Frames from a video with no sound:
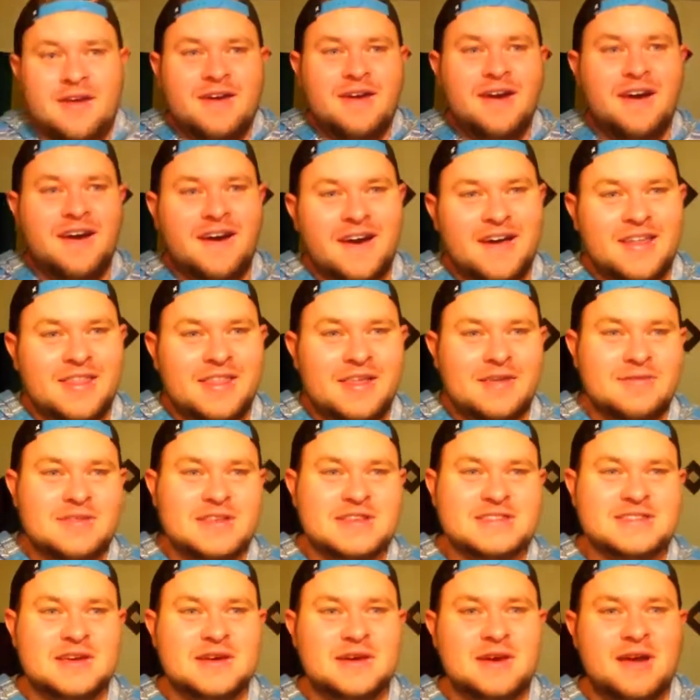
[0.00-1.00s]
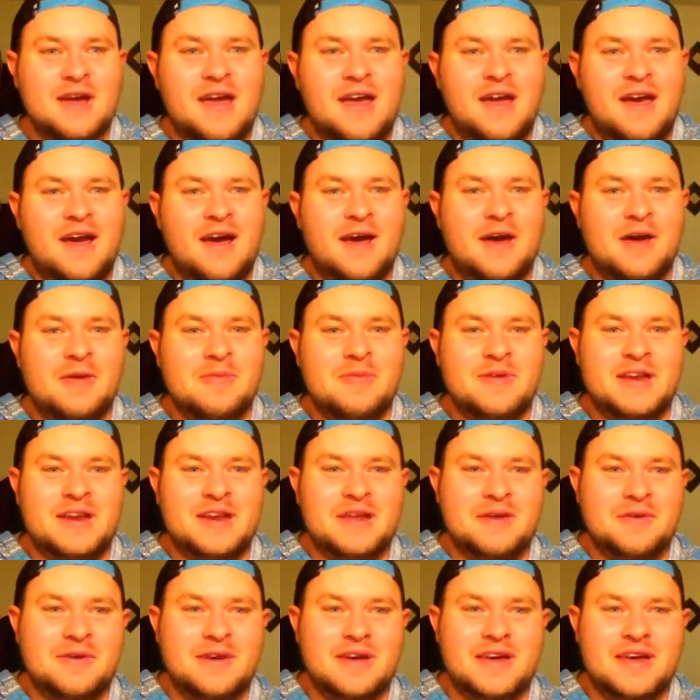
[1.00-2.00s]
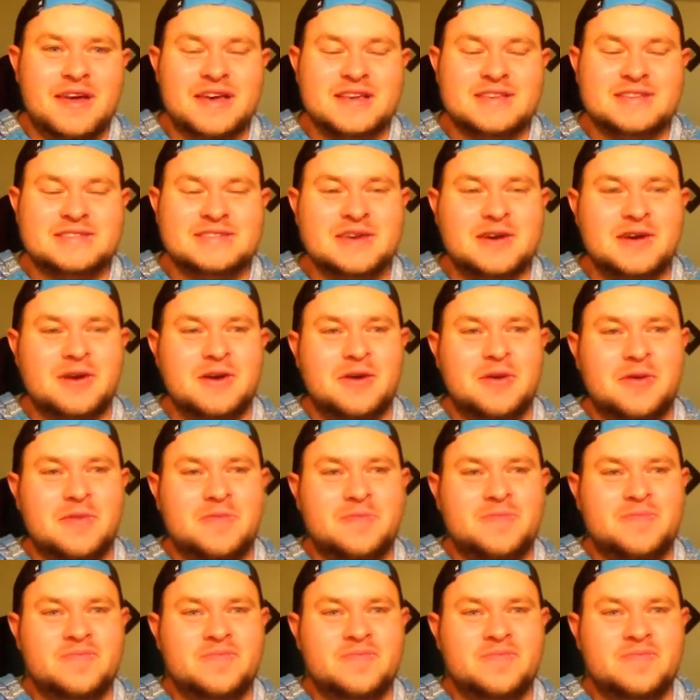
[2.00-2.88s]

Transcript: Ha, I love this song. But anyway, so